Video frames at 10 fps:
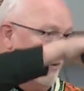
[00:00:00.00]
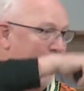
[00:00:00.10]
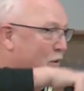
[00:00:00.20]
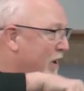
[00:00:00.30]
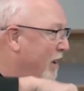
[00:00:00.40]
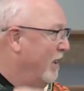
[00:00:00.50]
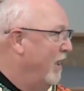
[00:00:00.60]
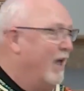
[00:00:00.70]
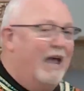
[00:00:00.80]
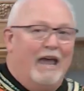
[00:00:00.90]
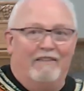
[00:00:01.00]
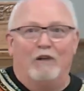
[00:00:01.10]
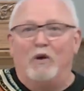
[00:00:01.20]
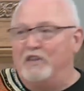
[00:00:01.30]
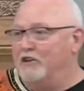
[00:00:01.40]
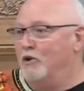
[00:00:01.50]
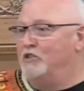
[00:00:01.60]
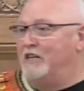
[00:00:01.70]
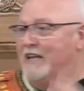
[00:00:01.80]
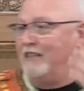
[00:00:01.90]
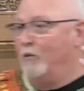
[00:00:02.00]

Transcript: area. And then what they do is they take the